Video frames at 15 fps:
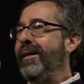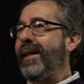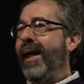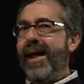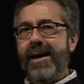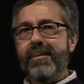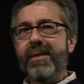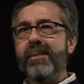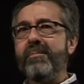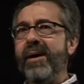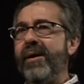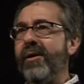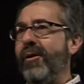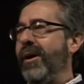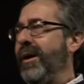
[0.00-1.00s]
Damn, they
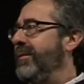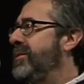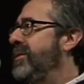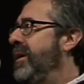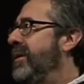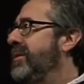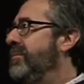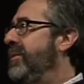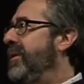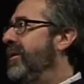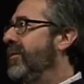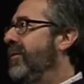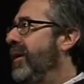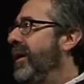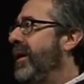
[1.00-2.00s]
better all have a chance of
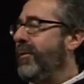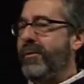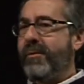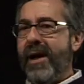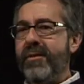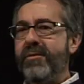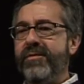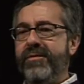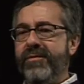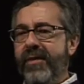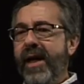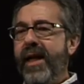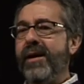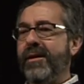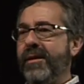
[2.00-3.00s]
being great. I would rather
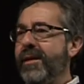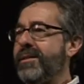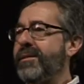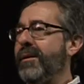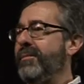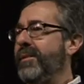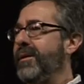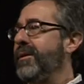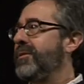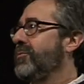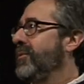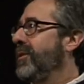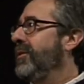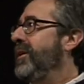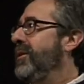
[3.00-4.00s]
fail at something that's
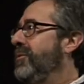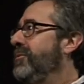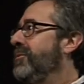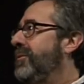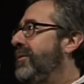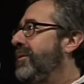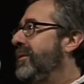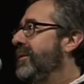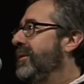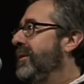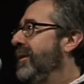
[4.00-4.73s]
really cool.